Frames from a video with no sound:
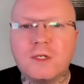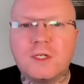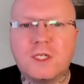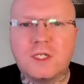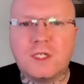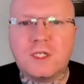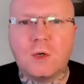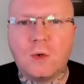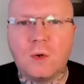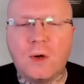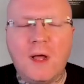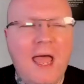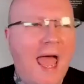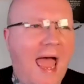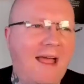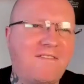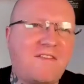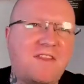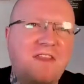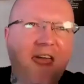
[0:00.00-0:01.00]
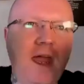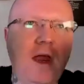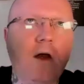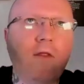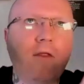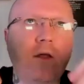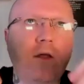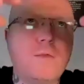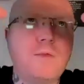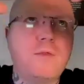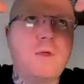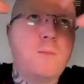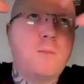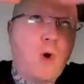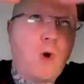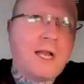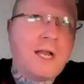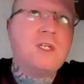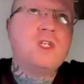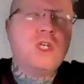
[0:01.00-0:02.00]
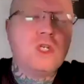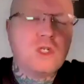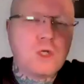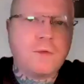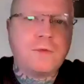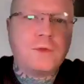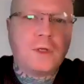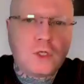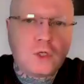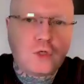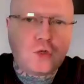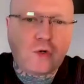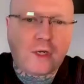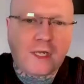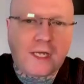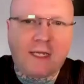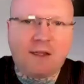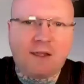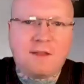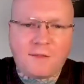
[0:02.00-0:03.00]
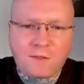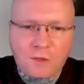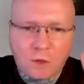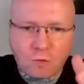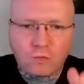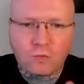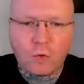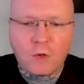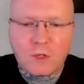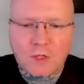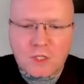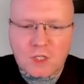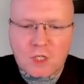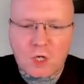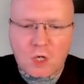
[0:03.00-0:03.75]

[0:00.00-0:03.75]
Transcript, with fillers: So if they are the branches on the tree, then the roots